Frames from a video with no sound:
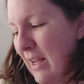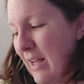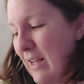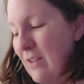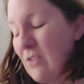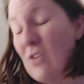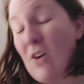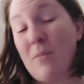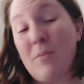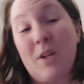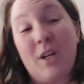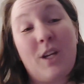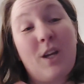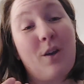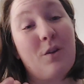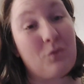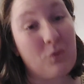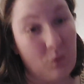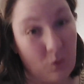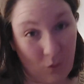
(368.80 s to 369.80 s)
So I'm going to
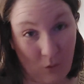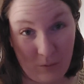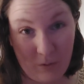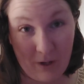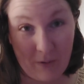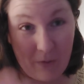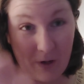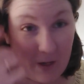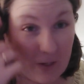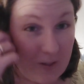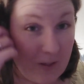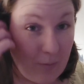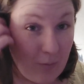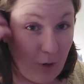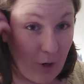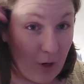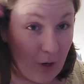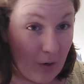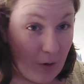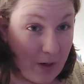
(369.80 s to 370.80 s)
go through all my works in
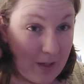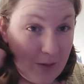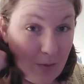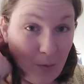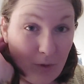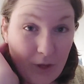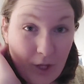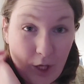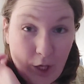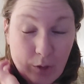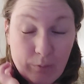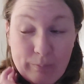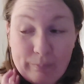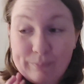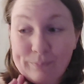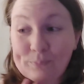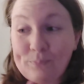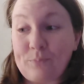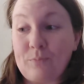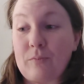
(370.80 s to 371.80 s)
progress with you,
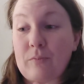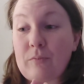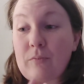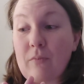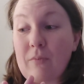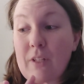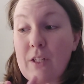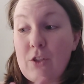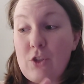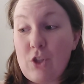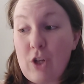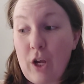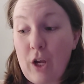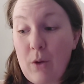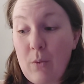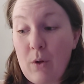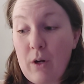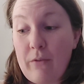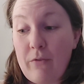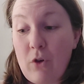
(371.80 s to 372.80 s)
show
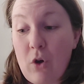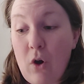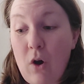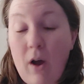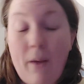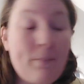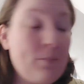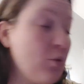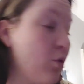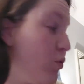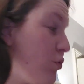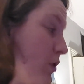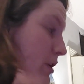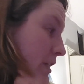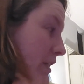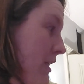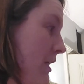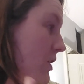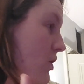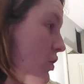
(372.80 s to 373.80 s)
you what I've got. I'm
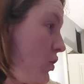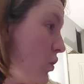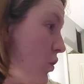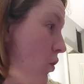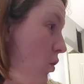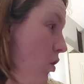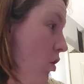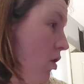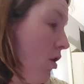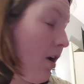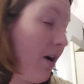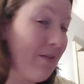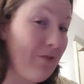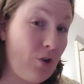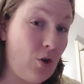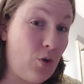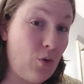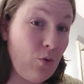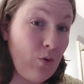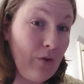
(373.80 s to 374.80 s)
pretty sure I've
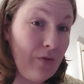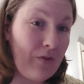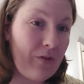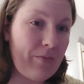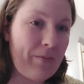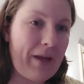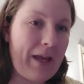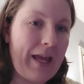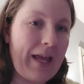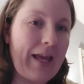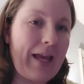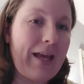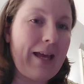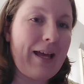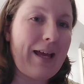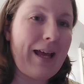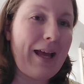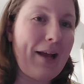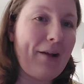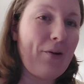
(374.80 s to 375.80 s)
got all of them here.
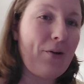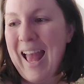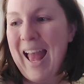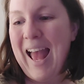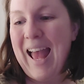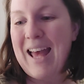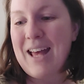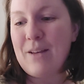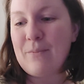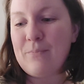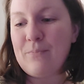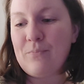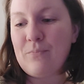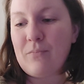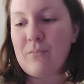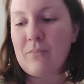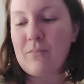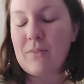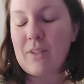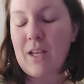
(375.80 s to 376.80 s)
Hang on.
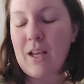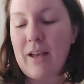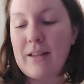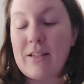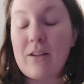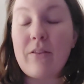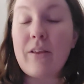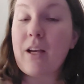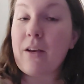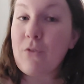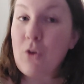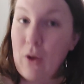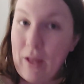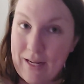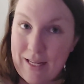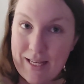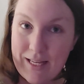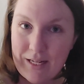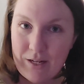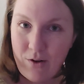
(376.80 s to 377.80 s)
I don't think I've got
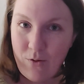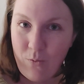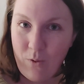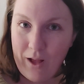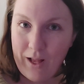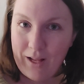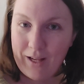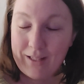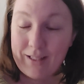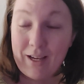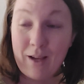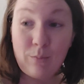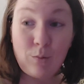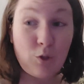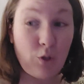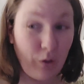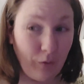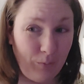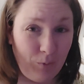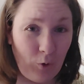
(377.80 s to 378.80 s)
any hidden at work. I'm
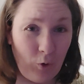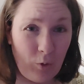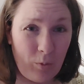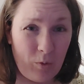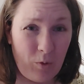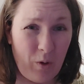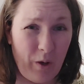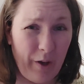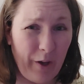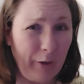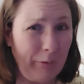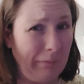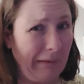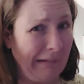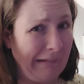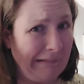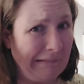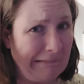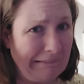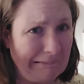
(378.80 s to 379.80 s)
sure I've brought them all home.
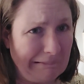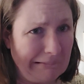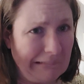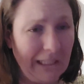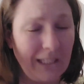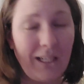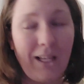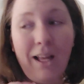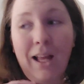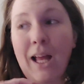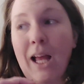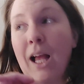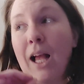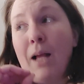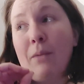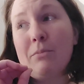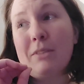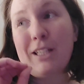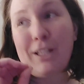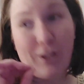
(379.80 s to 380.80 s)
I'm
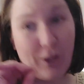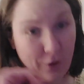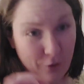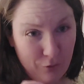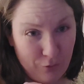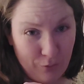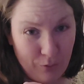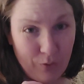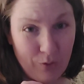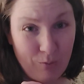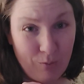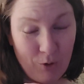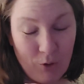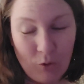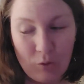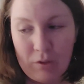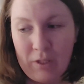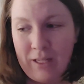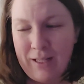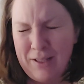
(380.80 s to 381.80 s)
going to go through them
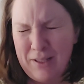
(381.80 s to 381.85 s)
all